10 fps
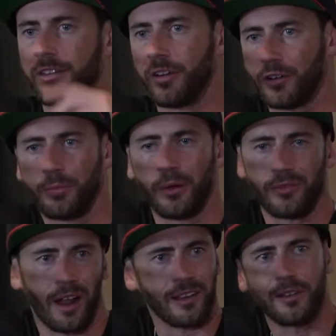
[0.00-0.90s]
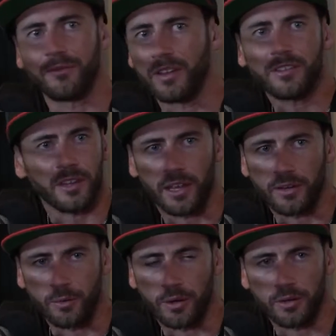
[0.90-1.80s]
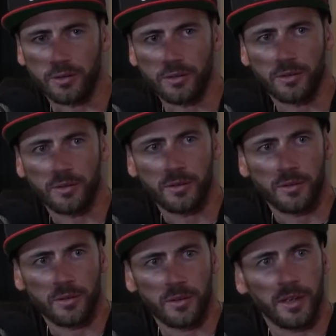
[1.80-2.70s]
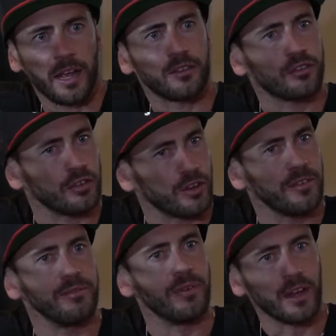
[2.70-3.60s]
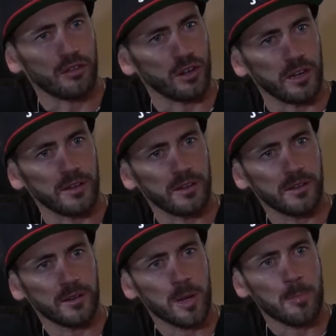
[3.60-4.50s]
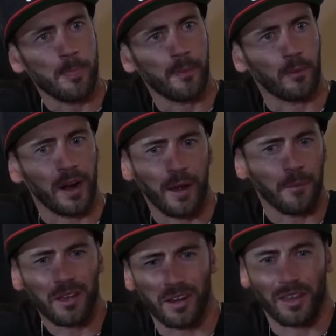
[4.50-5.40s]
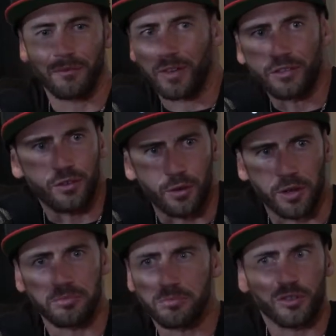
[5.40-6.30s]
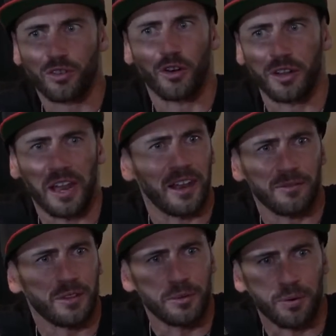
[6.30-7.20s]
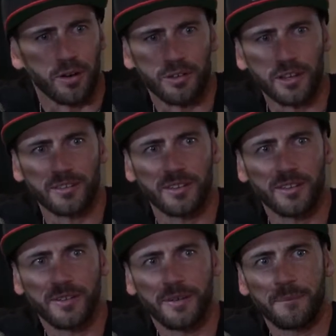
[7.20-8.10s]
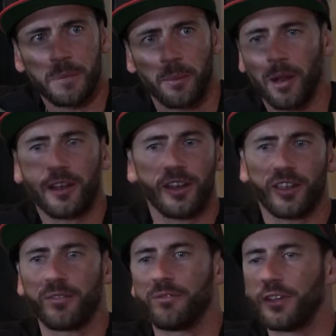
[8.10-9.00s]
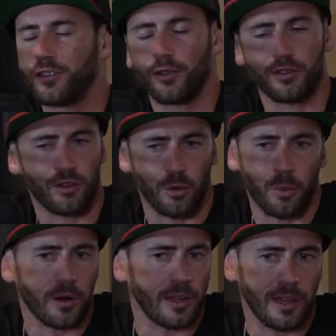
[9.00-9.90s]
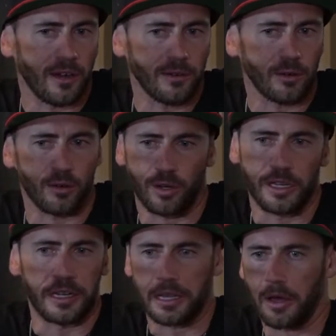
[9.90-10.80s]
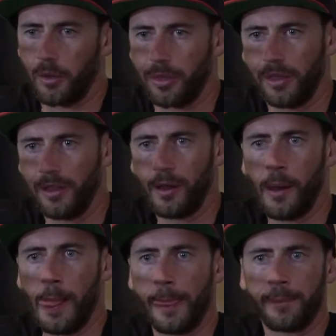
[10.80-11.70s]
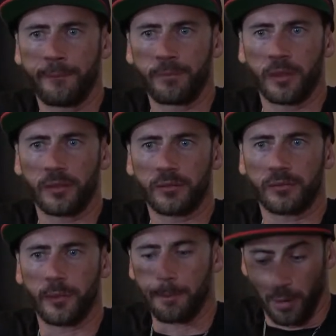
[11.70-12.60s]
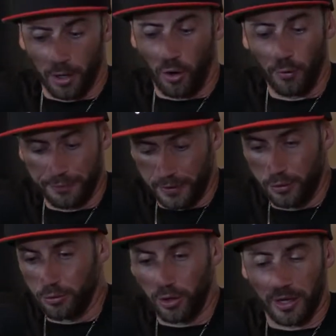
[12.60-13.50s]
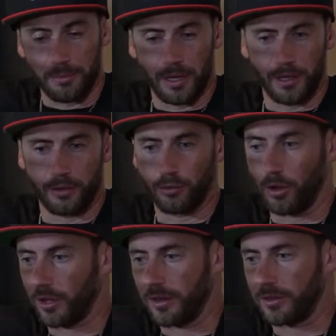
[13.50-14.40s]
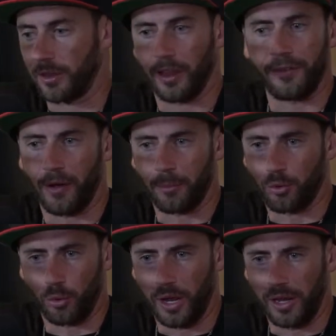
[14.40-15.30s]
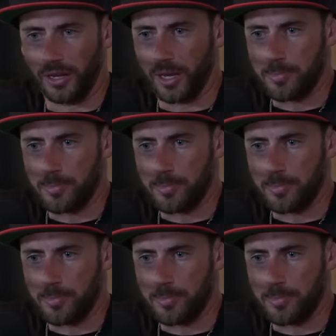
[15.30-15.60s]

He talks about not convincing anyone. It's just conviction, right? I'm not going to convince you to start an NFT project. I'm not going to convince you to start working out or eating healthy. But hopefully you look at me, you look at the life I'm creating.